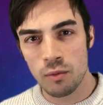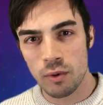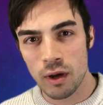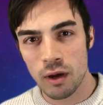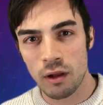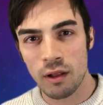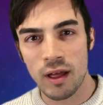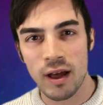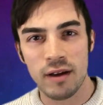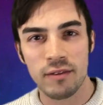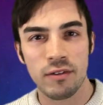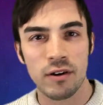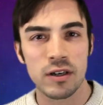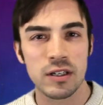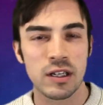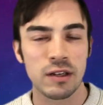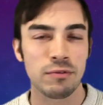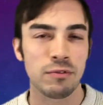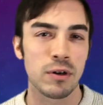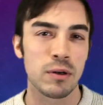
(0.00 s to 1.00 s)
We all have
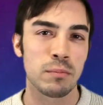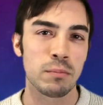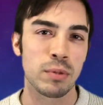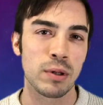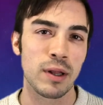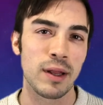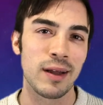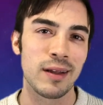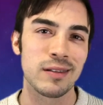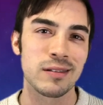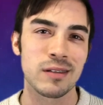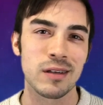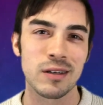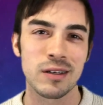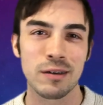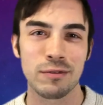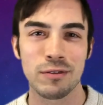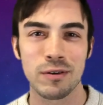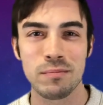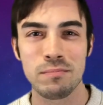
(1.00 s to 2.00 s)
our different blends,
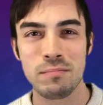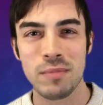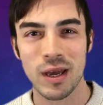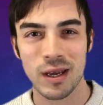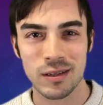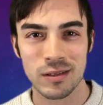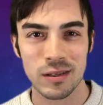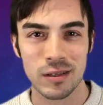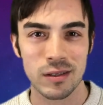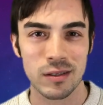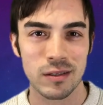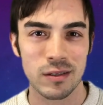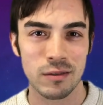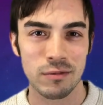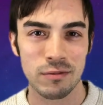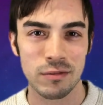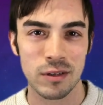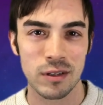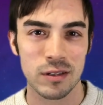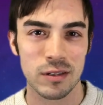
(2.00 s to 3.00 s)
our different mixes
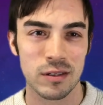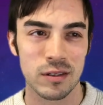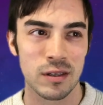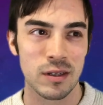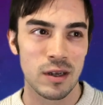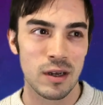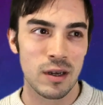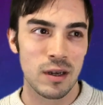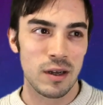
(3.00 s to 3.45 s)
of this